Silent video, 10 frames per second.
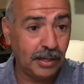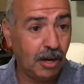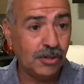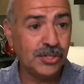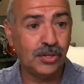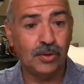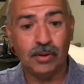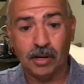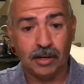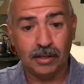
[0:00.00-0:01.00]

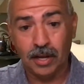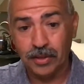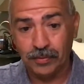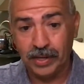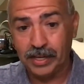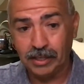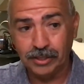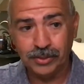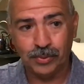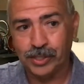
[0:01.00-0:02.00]
also our other
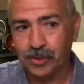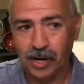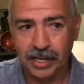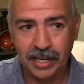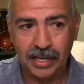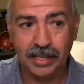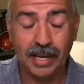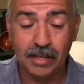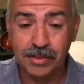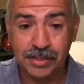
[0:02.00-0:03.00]
videos, we're trying to hit
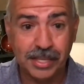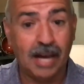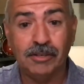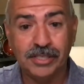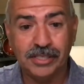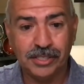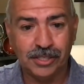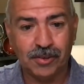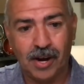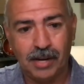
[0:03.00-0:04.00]
1,000
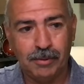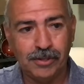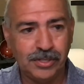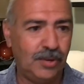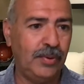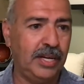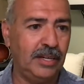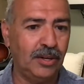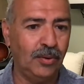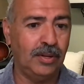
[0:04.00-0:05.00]
subscribers so we can
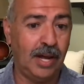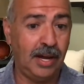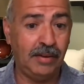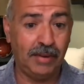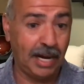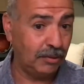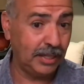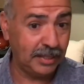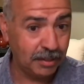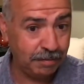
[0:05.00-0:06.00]
go live out
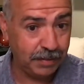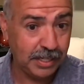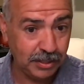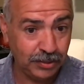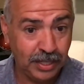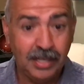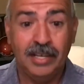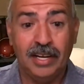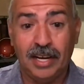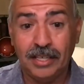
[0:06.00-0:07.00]
in the field
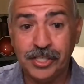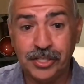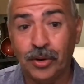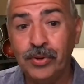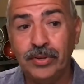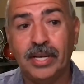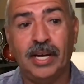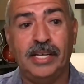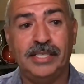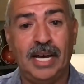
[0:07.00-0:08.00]
and show you
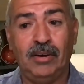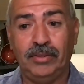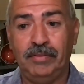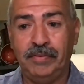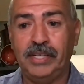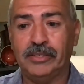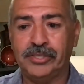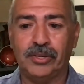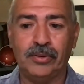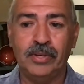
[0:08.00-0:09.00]
guys out in the field.
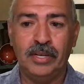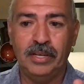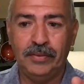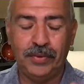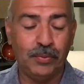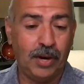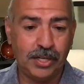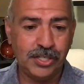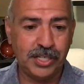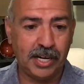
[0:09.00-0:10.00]
So if you want
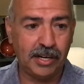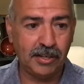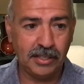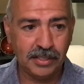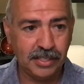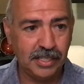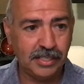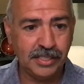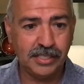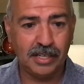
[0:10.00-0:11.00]
to share
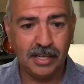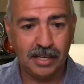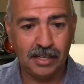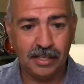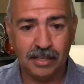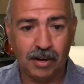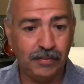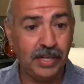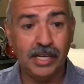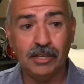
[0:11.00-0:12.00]
this, our
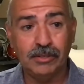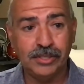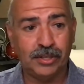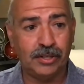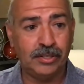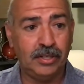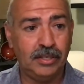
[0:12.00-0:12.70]
videos, or